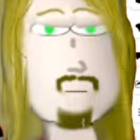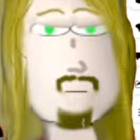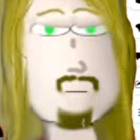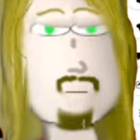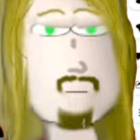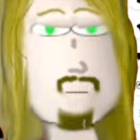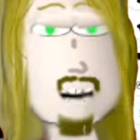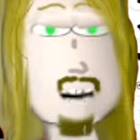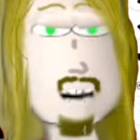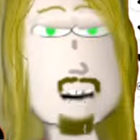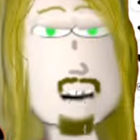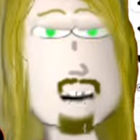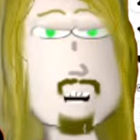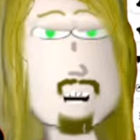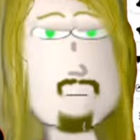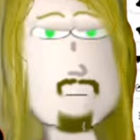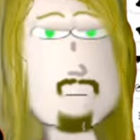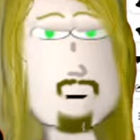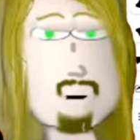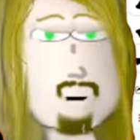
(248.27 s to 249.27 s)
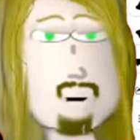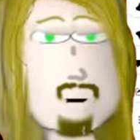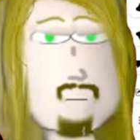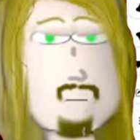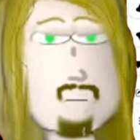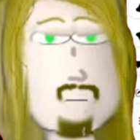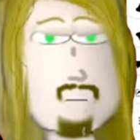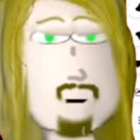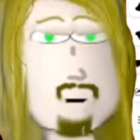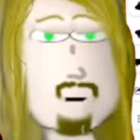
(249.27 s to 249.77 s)
Oh, let's see here.
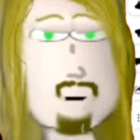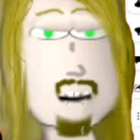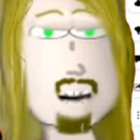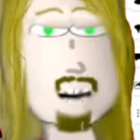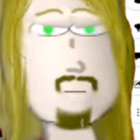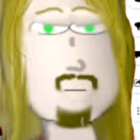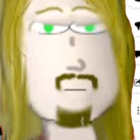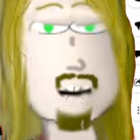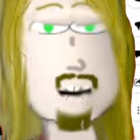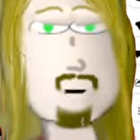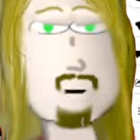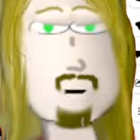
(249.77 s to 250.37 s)
What are you guys saying?